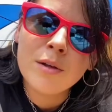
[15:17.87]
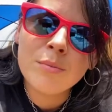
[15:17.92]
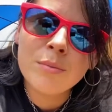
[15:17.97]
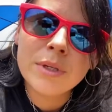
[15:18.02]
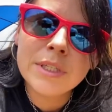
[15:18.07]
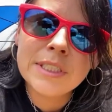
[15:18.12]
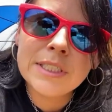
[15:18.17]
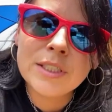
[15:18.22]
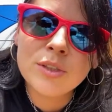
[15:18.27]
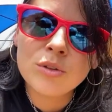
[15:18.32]

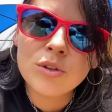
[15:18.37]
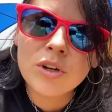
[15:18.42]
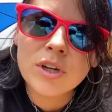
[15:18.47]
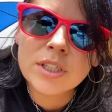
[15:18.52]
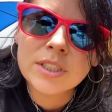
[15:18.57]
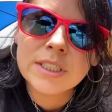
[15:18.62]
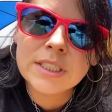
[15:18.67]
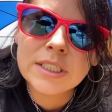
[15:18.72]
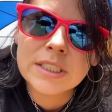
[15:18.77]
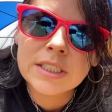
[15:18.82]
miss you,
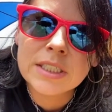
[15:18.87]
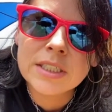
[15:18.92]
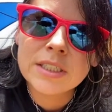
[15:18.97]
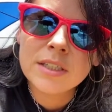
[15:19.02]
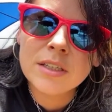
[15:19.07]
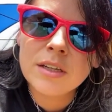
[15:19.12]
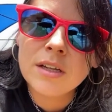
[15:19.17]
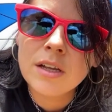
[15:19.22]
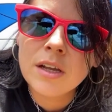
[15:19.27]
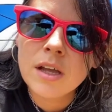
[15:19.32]

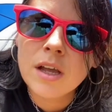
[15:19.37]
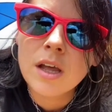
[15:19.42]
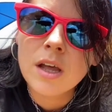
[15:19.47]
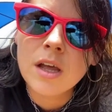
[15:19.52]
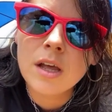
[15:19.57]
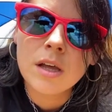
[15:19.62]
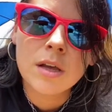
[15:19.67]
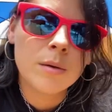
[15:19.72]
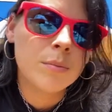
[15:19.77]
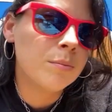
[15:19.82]
Kristen.
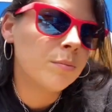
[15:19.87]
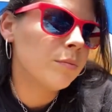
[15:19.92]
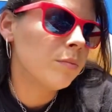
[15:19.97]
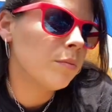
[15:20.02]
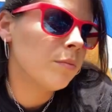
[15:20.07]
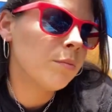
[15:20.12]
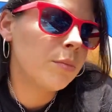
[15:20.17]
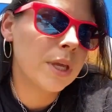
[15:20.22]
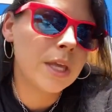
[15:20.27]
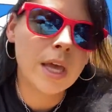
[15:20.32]

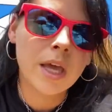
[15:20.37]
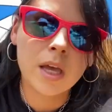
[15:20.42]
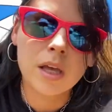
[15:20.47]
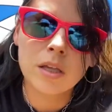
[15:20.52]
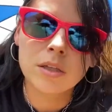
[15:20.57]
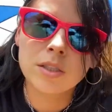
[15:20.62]
But yeah,